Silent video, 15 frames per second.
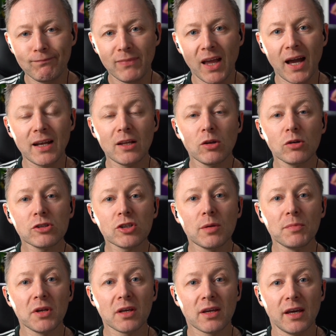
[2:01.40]
And he lost
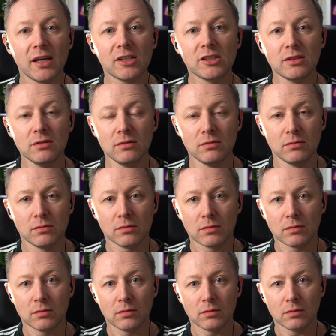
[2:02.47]
communication
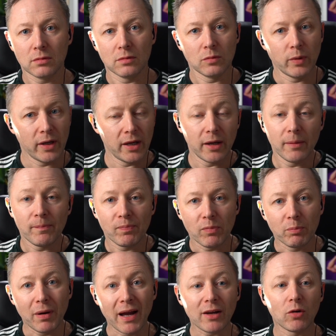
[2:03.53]
with
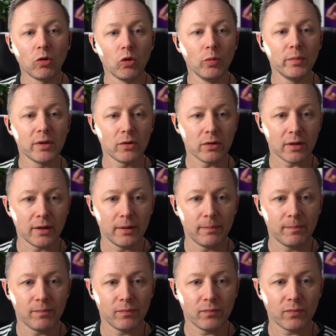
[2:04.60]
back home and all that.
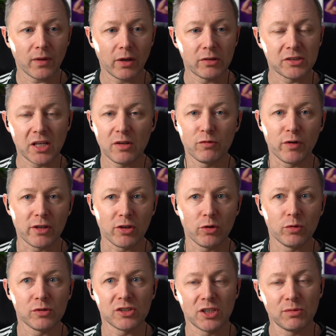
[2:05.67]
He was doing
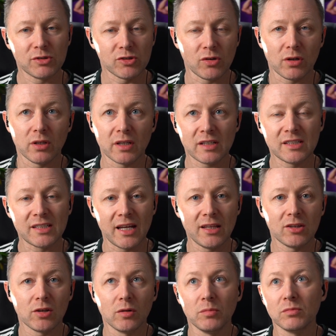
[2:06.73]
videos and he was sort of like
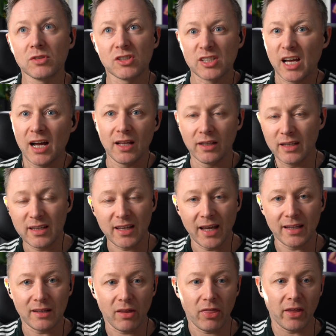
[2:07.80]
sending them satellite
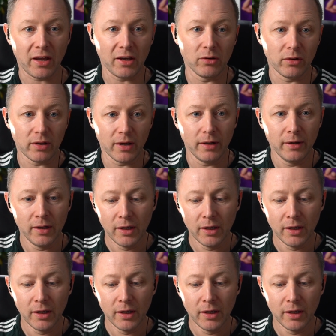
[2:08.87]
kind of thing and all that.